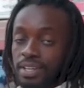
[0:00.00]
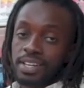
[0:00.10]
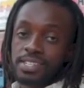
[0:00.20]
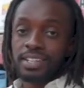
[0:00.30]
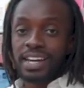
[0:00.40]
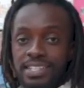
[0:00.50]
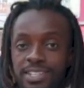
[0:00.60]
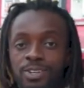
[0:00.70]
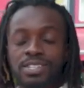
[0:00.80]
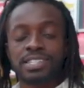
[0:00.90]
it's a nice
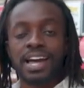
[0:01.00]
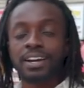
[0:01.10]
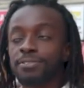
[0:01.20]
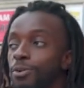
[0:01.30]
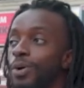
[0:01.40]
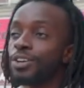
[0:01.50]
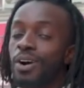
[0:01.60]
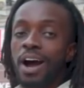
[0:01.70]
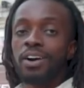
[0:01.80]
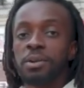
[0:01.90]
little snack for when you're
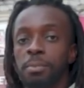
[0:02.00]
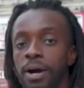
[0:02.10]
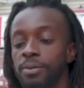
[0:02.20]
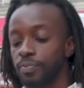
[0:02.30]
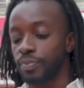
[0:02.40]
out and about.